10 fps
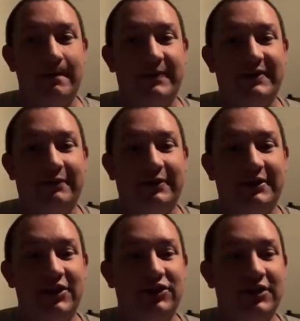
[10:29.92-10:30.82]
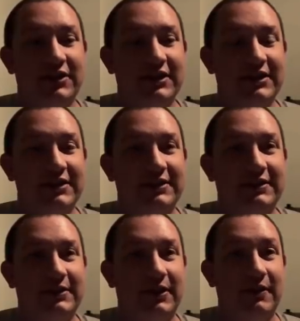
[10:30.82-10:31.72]
civilization
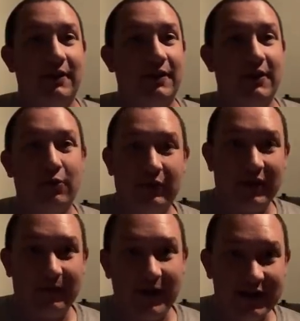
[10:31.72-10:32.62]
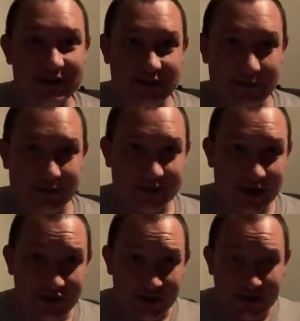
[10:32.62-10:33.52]
is the only advanced
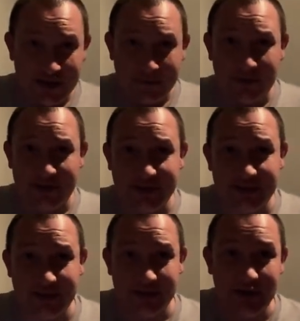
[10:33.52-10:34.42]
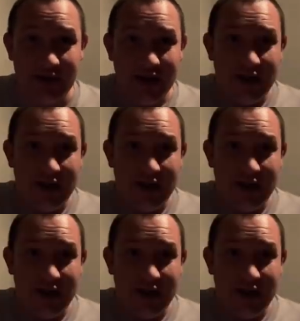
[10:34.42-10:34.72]
civilization that's ever existed, and